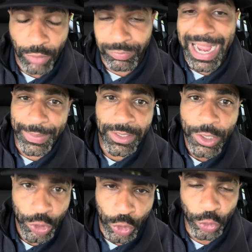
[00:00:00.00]
a Robin
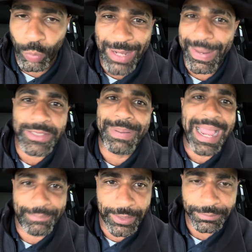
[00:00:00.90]
to Dwyane Wade's
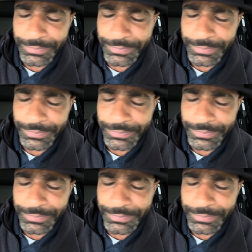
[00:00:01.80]
Batman.